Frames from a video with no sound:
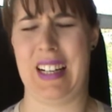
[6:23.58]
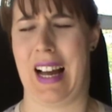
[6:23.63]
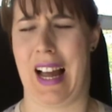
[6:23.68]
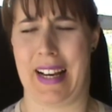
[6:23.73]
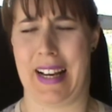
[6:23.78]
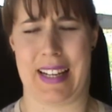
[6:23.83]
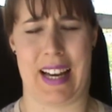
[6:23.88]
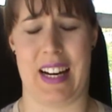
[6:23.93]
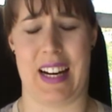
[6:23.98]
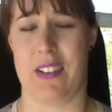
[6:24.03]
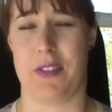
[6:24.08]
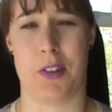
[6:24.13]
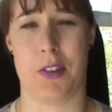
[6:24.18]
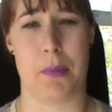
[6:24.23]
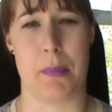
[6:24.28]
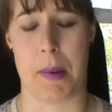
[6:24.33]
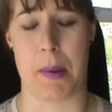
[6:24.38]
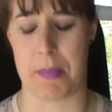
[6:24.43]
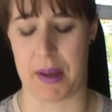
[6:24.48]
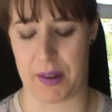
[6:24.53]
I can't even
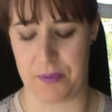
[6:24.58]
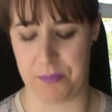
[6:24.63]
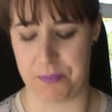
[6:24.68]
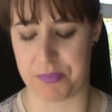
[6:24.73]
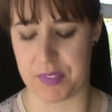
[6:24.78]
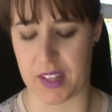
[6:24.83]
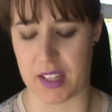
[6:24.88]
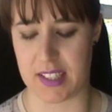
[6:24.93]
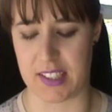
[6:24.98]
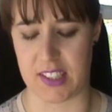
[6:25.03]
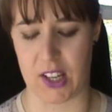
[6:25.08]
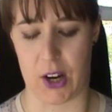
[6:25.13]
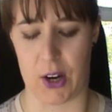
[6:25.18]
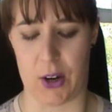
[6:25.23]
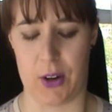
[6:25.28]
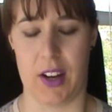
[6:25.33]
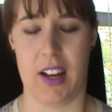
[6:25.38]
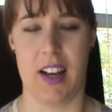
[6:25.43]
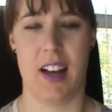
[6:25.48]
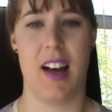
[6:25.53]
remember.
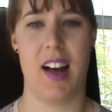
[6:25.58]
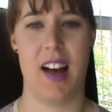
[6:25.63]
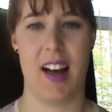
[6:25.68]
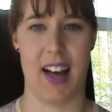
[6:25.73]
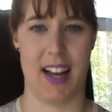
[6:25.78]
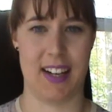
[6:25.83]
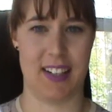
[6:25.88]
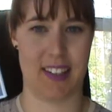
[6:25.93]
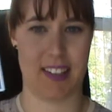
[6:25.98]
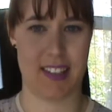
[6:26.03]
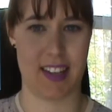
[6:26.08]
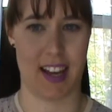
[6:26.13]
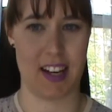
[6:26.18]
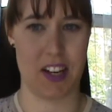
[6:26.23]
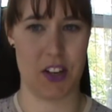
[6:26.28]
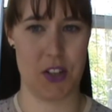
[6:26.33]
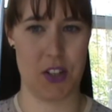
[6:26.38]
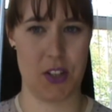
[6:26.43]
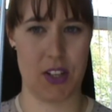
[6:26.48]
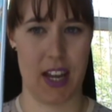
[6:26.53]
So I
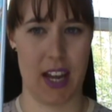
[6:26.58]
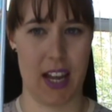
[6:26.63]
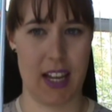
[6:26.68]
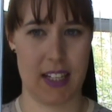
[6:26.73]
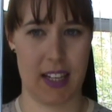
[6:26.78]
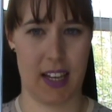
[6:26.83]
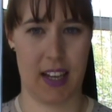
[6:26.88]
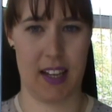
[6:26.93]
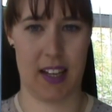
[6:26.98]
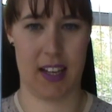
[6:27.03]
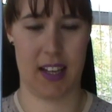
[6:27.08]
decided to get